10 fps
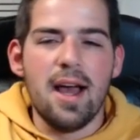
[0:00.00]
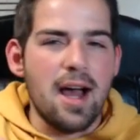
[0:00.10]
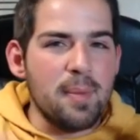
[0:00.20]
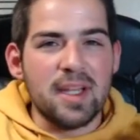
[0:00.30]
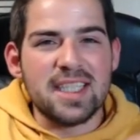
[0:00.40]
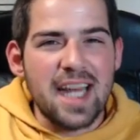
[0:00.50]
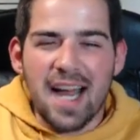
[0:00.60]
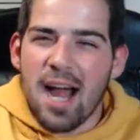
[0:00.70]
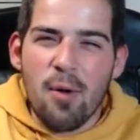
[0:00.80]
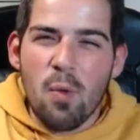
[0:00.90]
That's
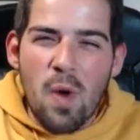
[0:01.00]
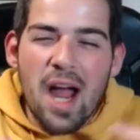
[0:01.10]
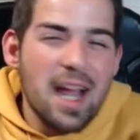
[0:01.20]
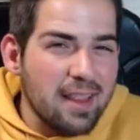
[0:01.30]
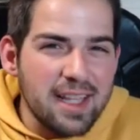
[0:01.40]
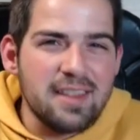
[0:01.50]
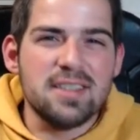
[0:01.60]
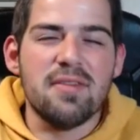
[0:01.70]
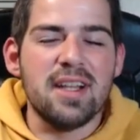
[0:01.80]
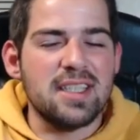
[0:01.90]
kind of why I like
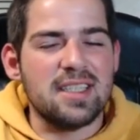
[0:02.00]
these events.